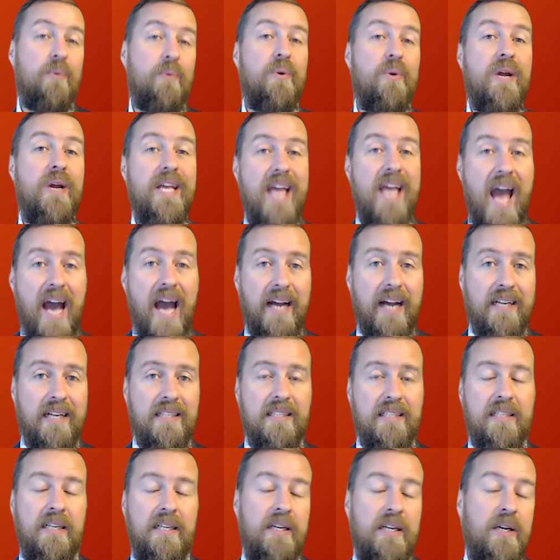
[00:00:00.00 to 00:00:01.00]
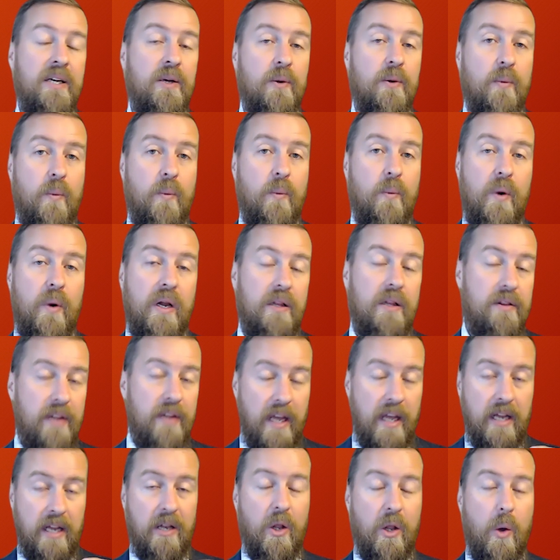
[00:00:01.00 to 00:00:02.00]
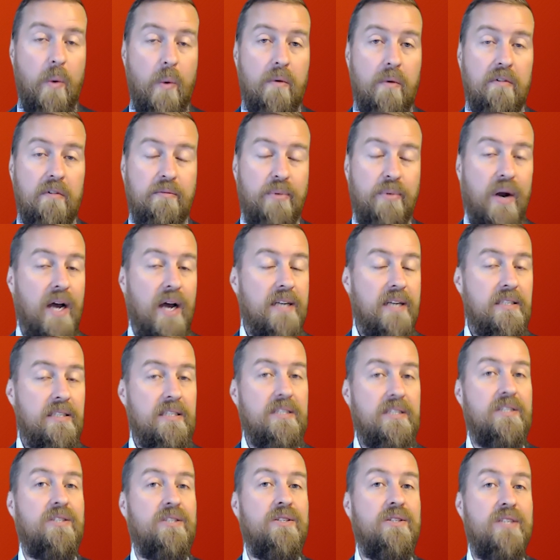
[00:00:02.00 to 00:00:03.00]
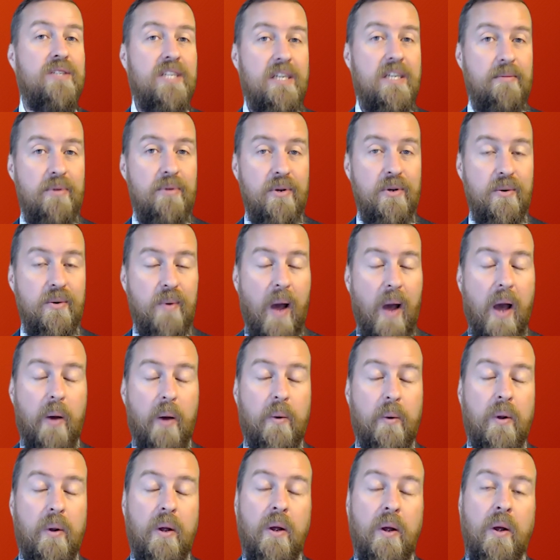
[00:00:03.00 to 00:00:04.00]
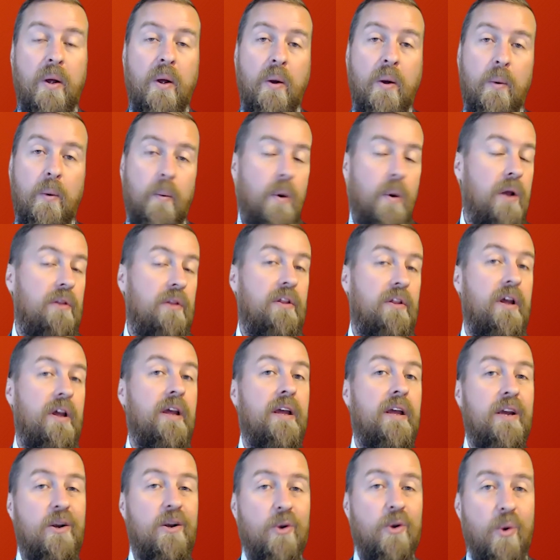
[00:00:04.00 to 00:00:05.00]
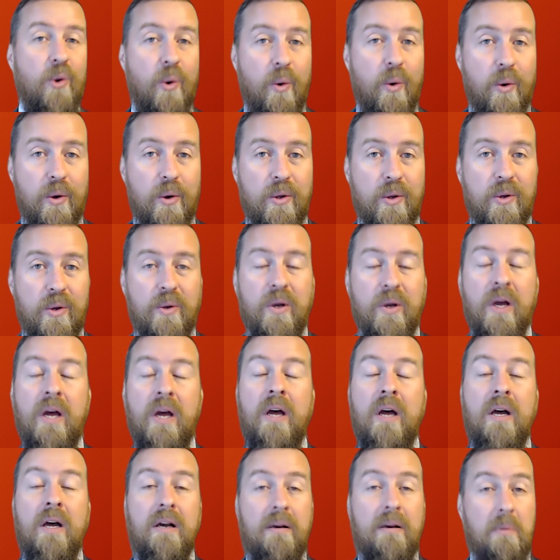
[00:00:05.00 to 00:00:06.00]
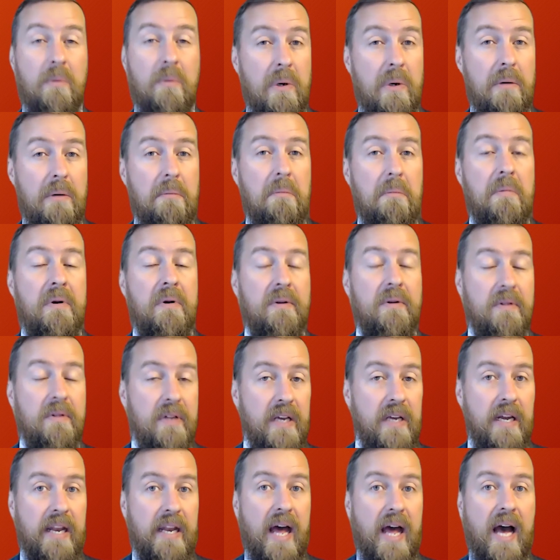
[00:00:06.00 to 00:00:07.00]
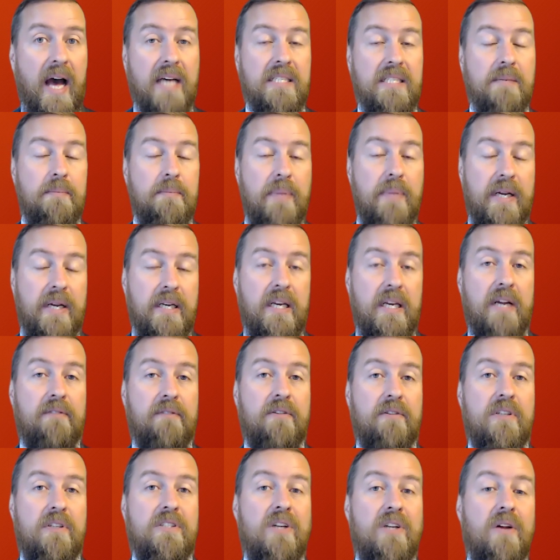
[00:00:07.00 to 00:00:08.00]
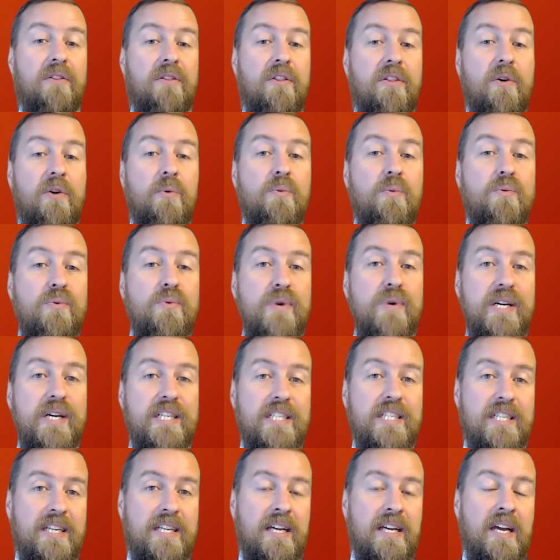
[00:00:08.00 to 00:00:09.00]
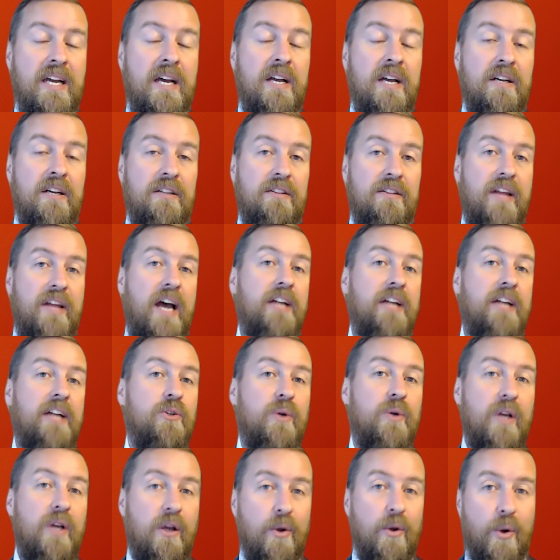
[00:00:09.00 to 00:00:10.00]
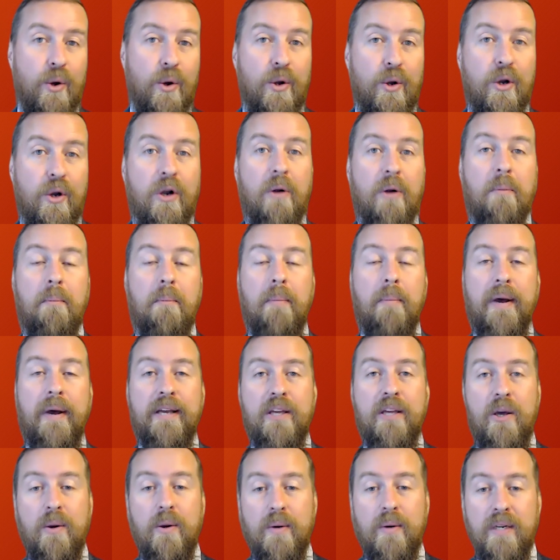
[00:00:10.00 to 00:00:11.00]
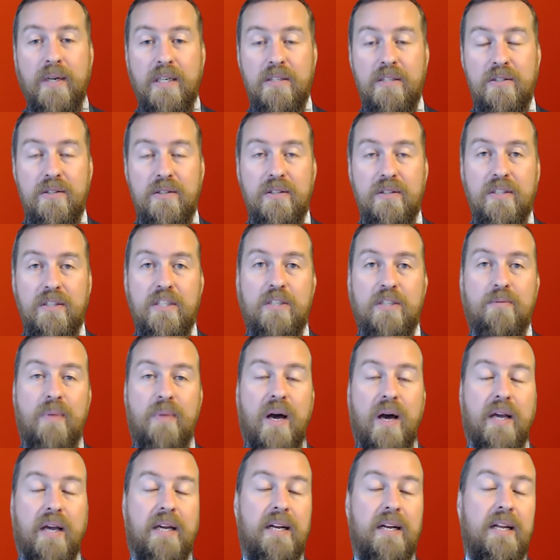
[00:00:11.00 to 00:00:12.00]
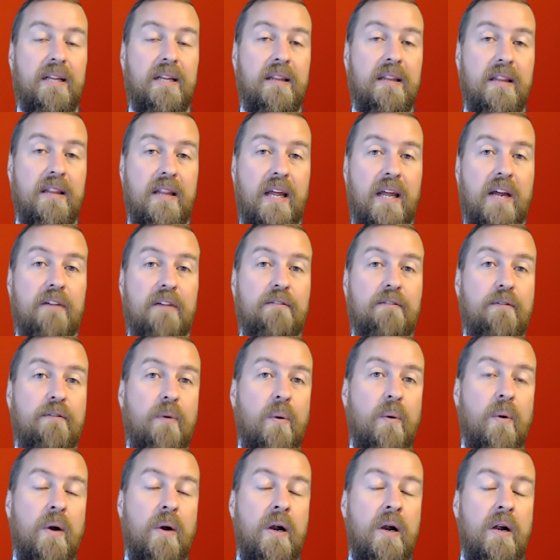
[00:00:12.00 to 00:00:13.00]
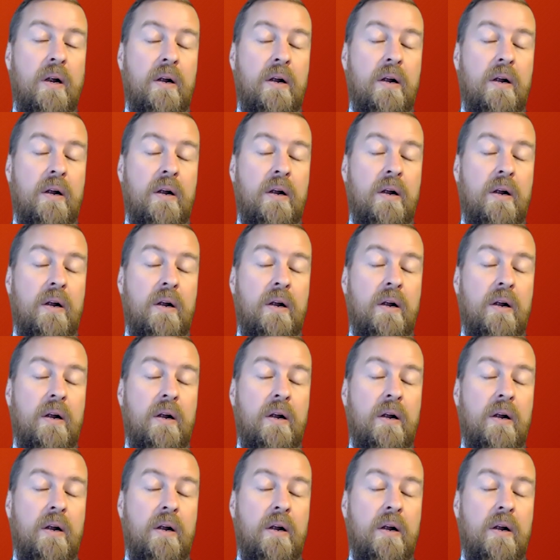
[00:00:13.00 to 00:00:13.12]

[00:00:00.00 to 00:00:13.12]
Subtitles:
react? Will they lower prices to keep you out? Will they ignore you? Well, it has a big difference on the risk that you incur by going into this market, and therefore